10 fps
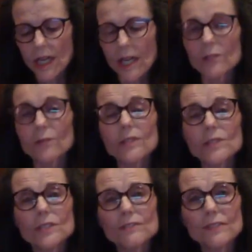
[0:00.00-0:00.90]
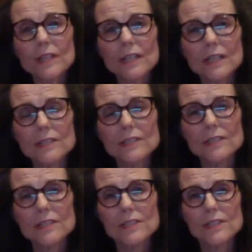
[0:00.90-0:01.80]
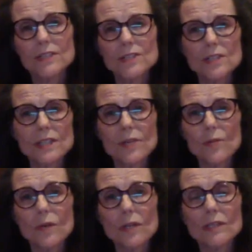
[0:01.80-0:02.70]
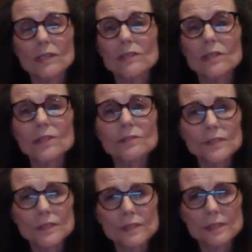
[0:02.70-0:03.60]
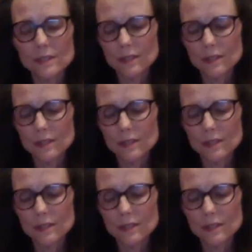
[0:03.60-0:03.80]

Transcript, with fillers: And when she finds she can walk no further,